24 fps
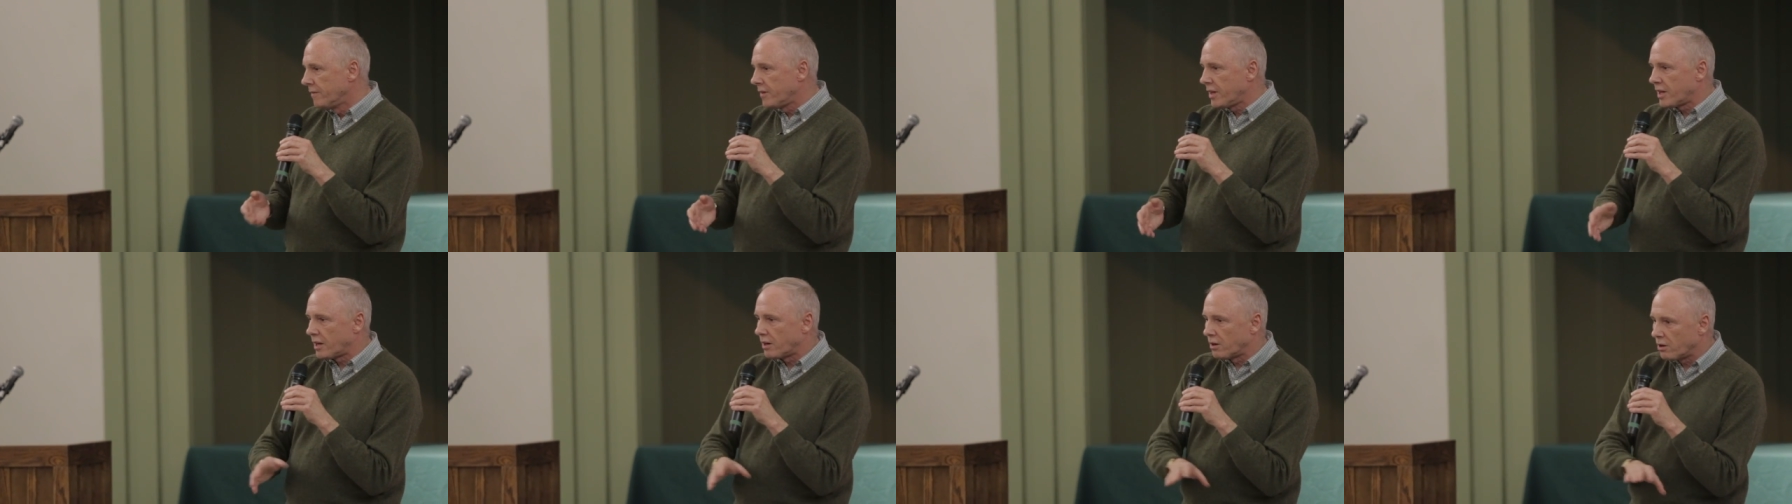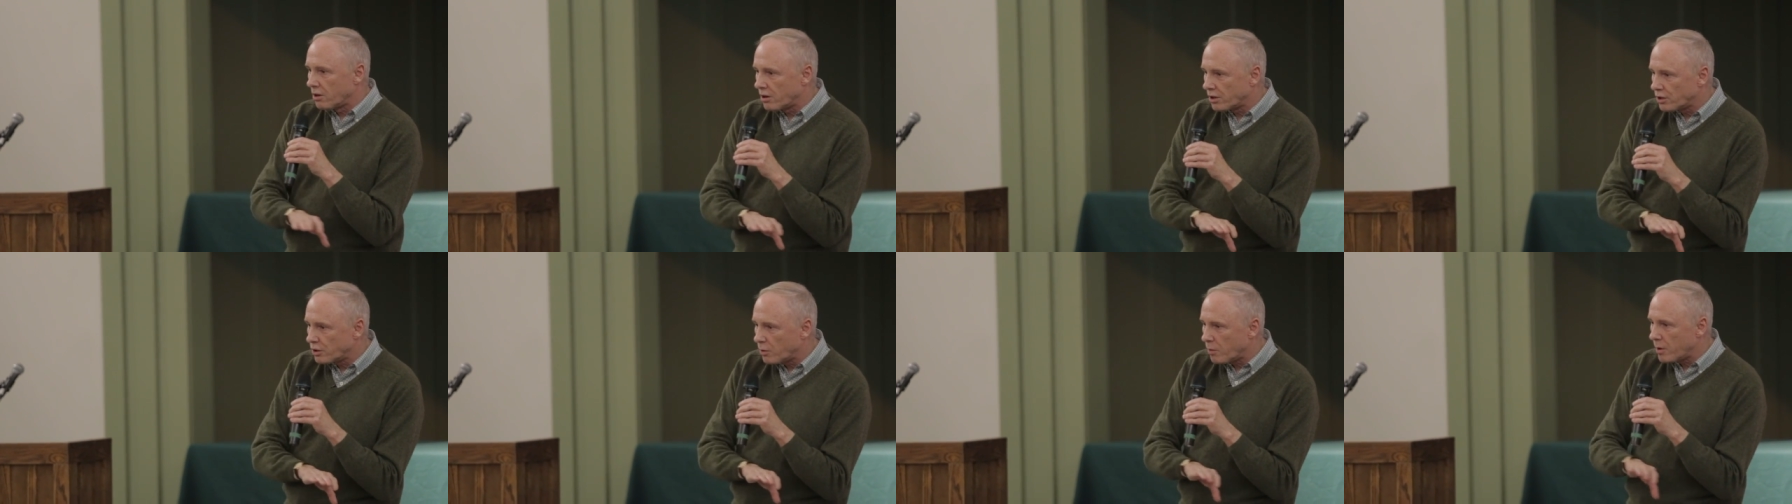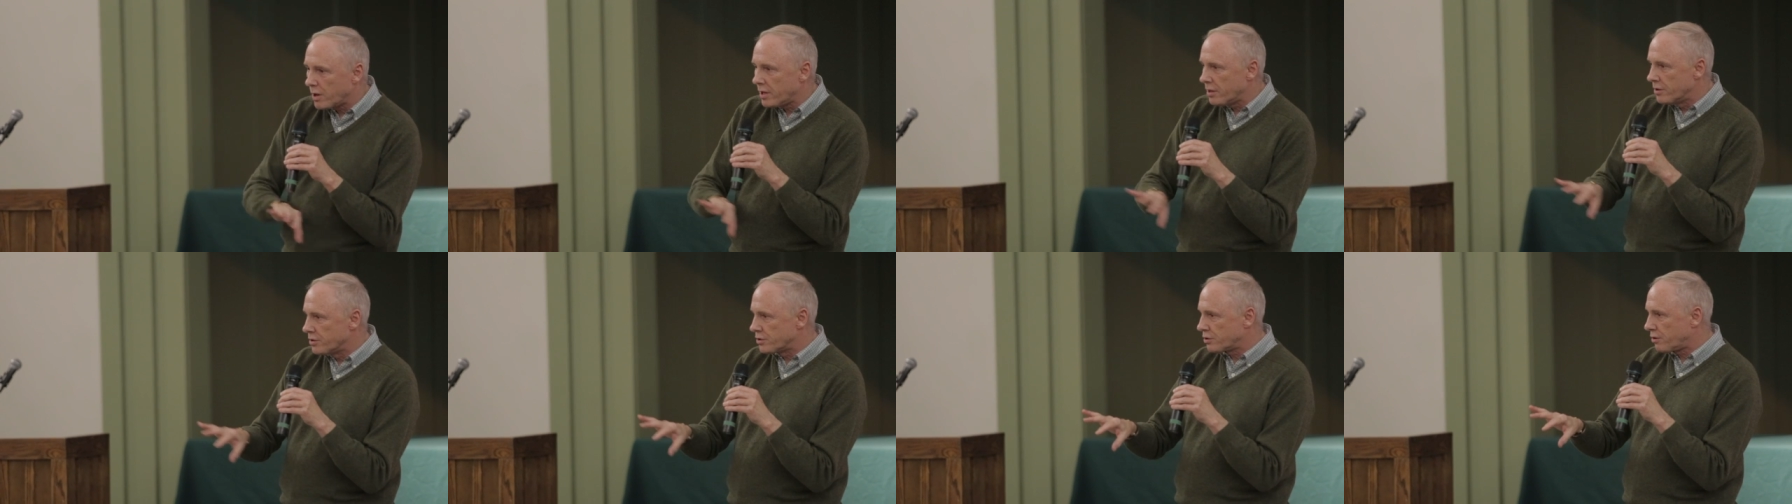And along the
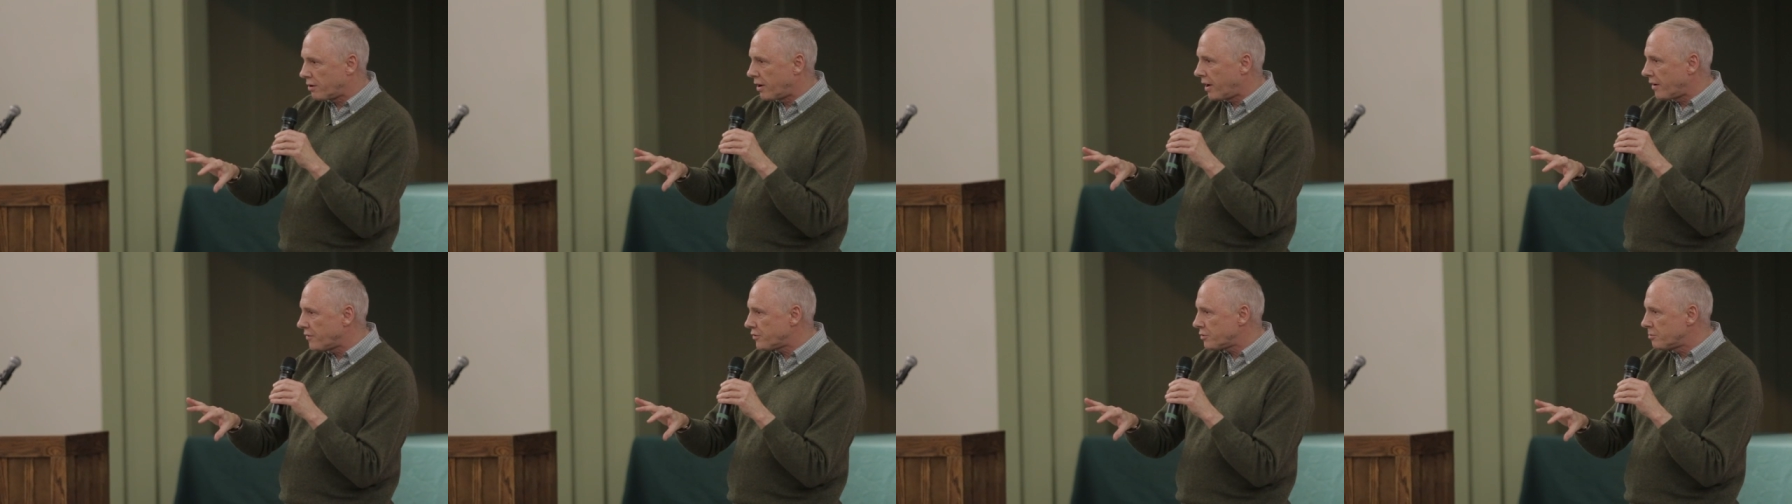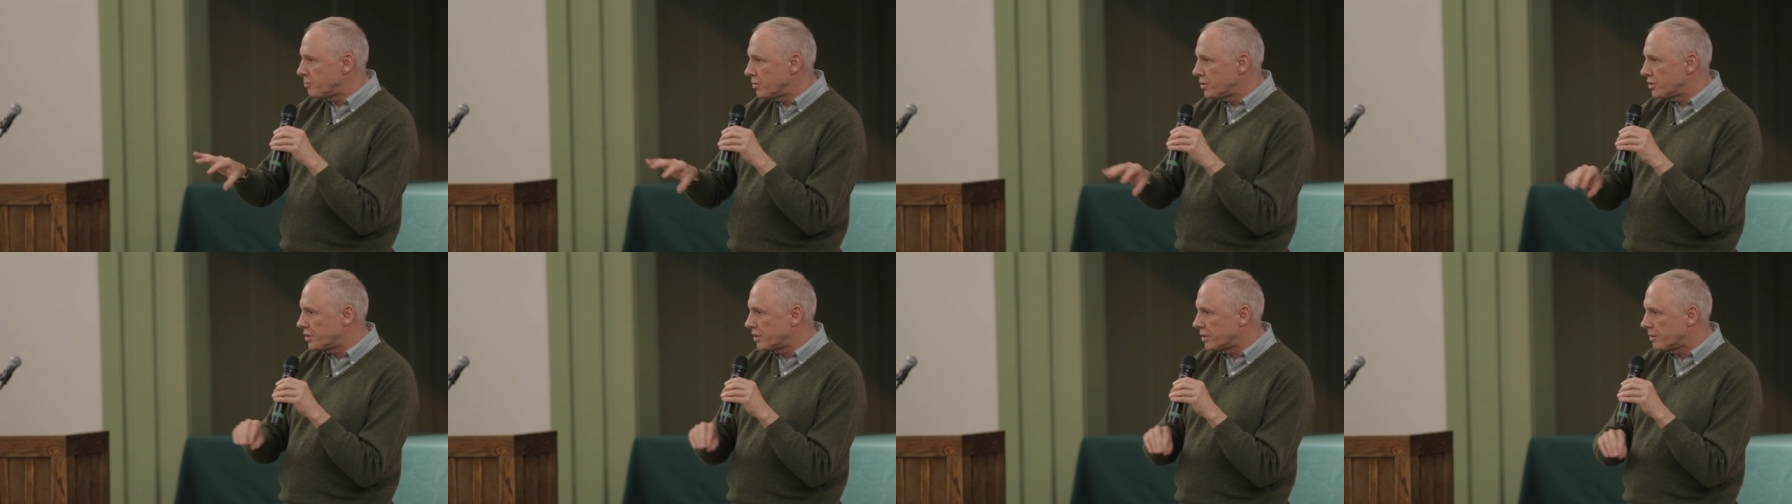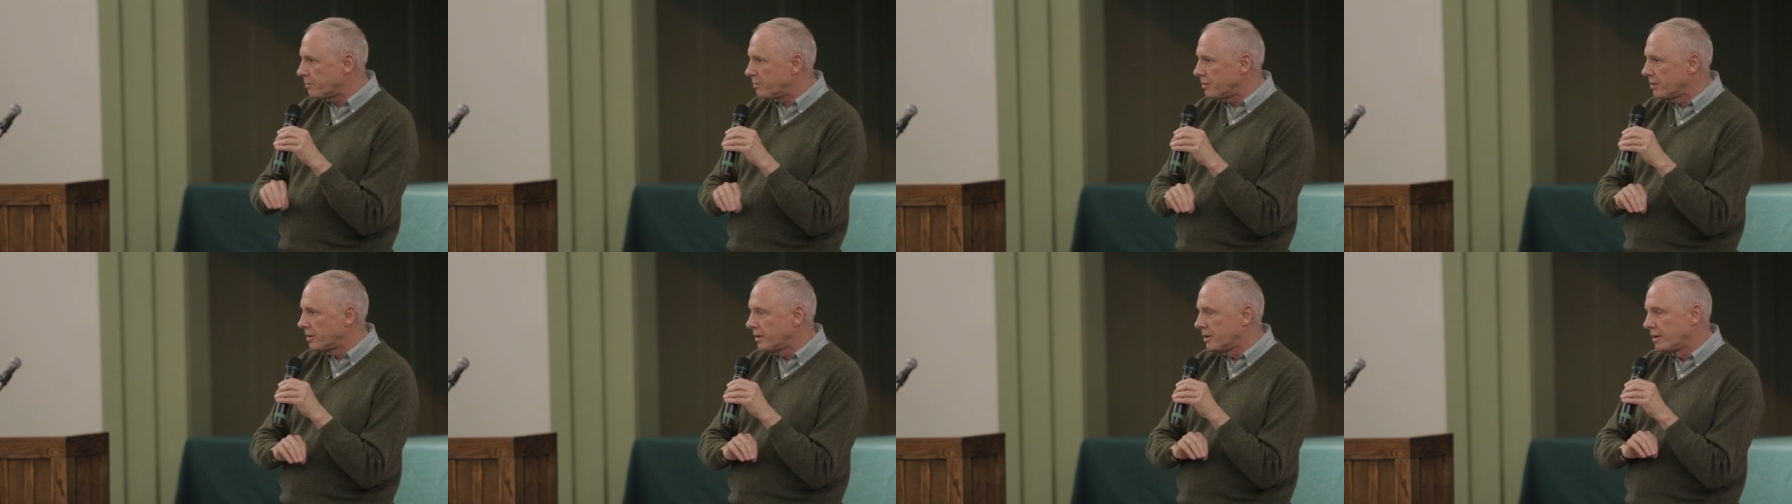way, there's
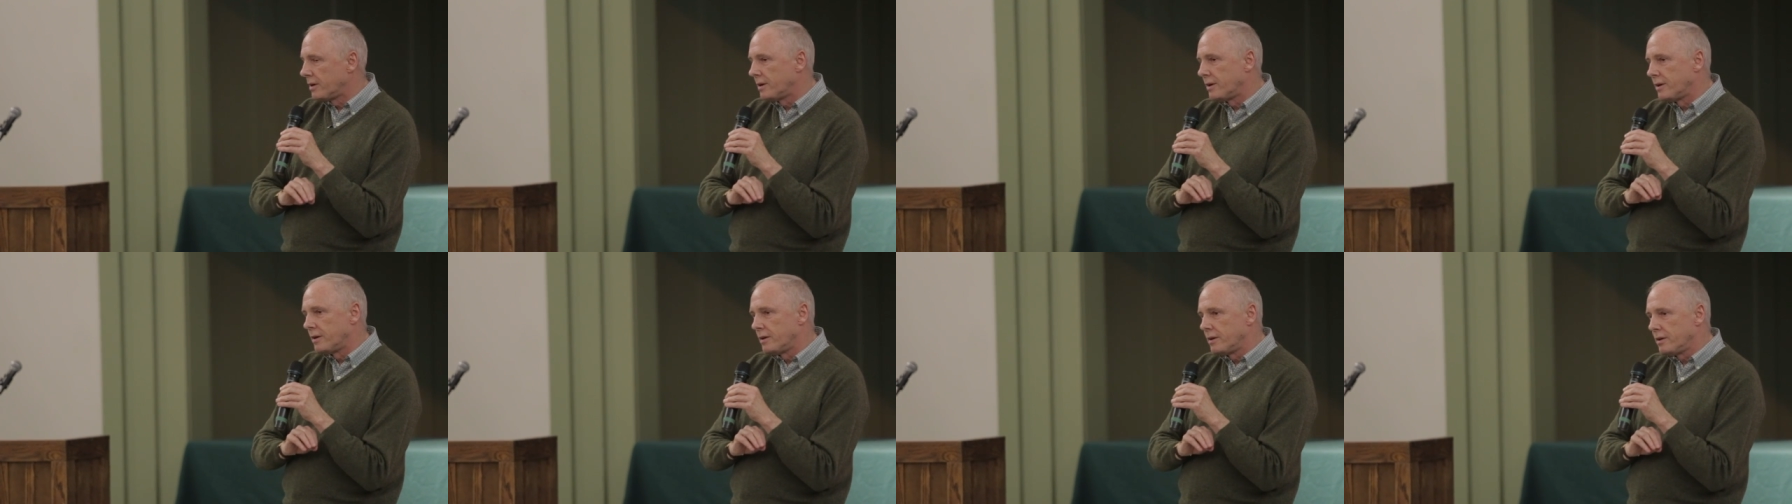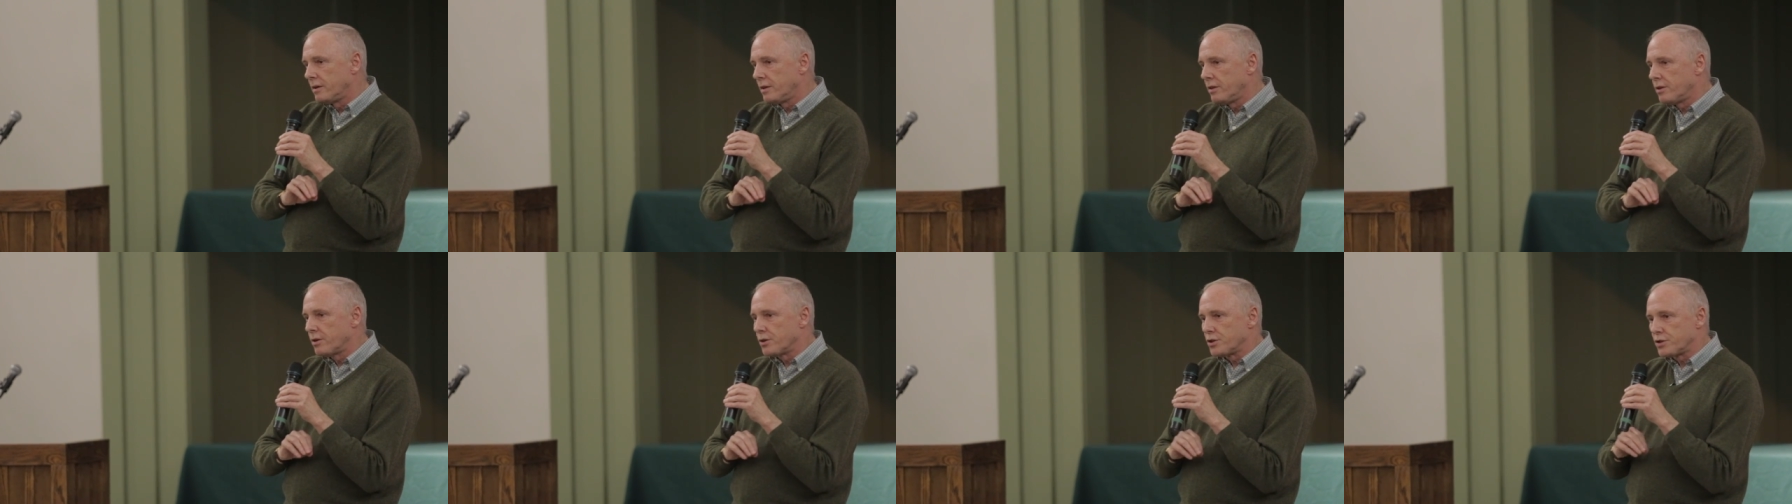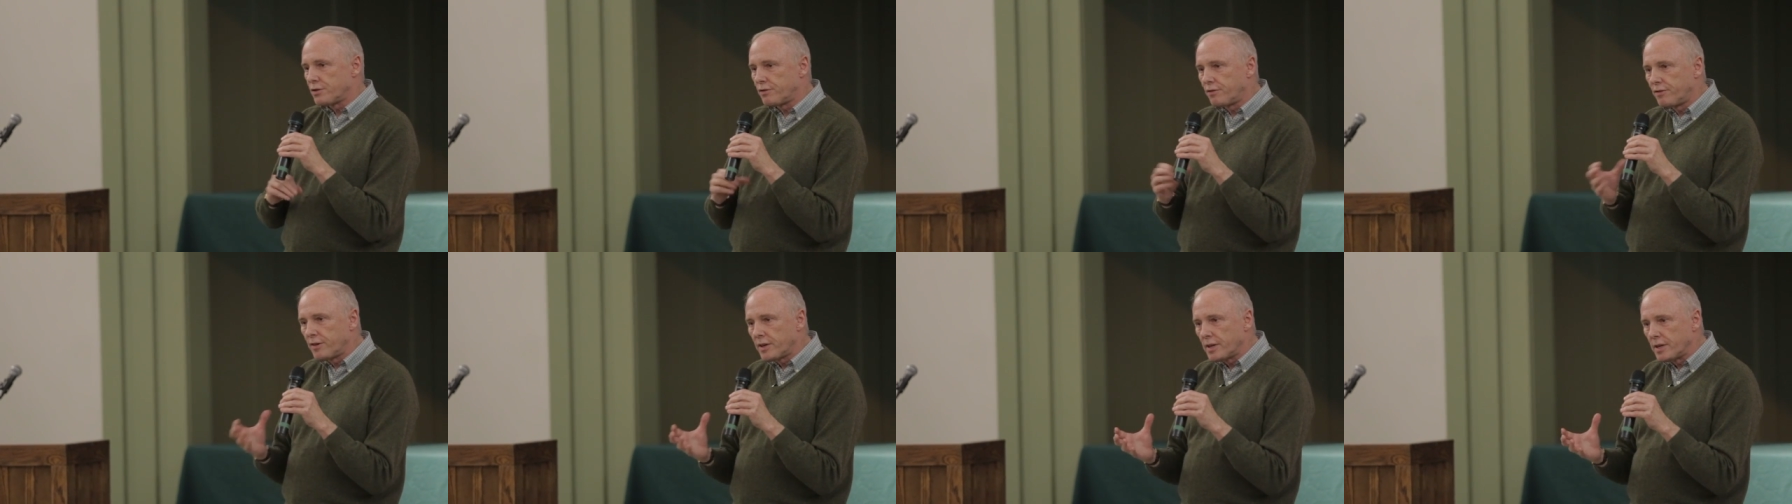craftsmanship,
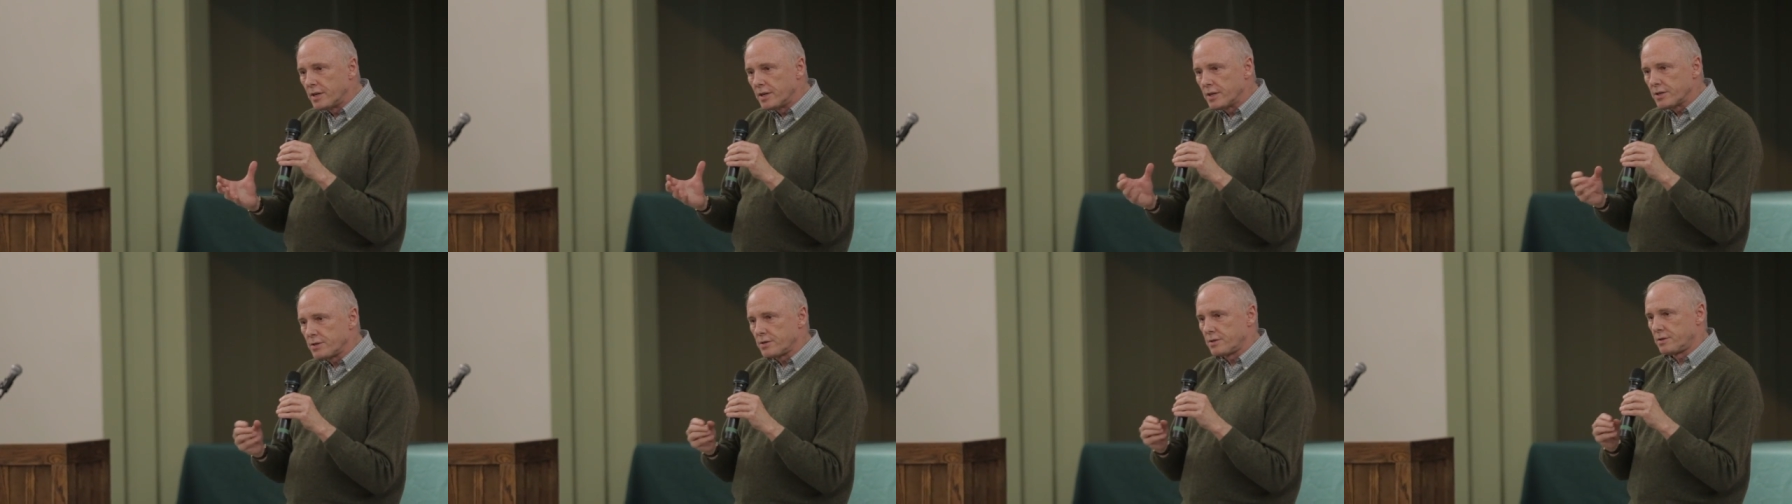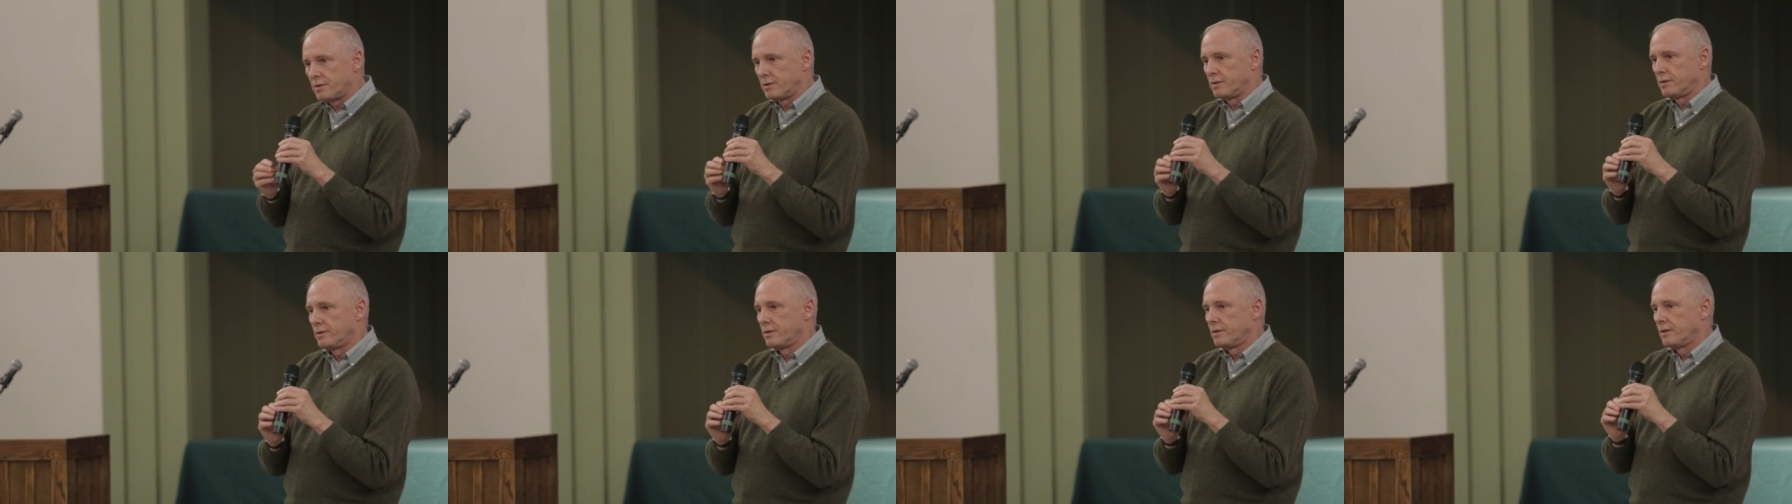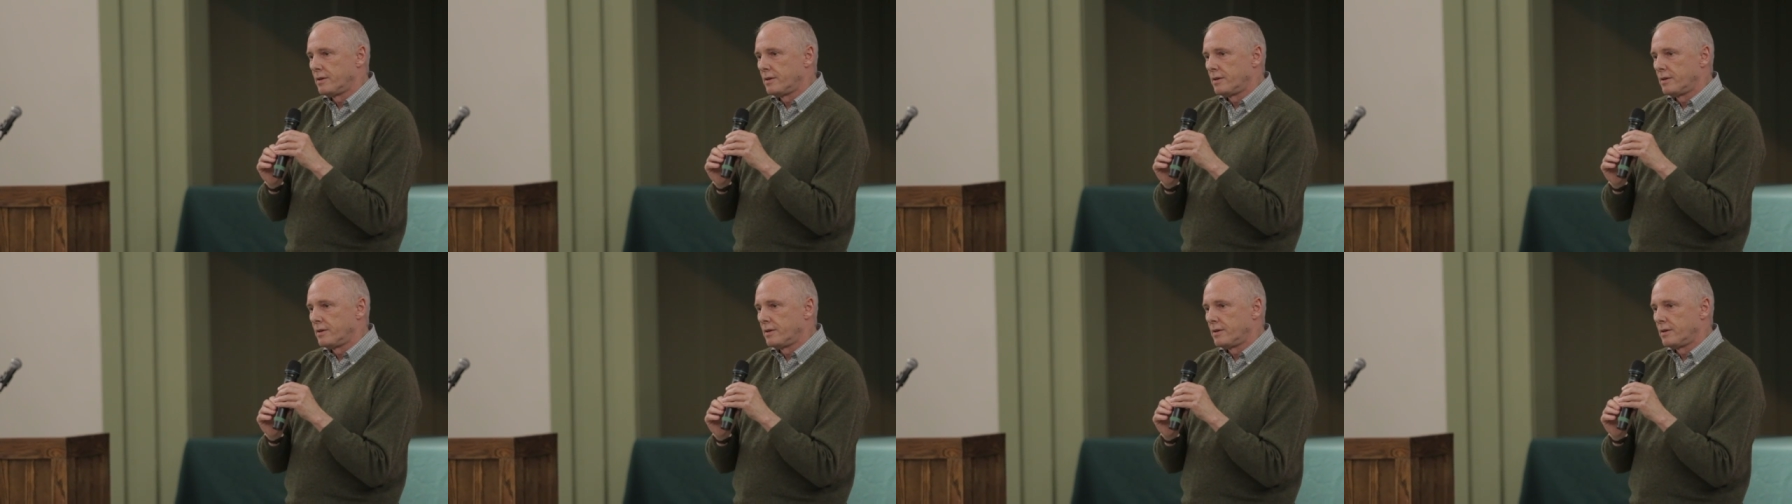there's fitness,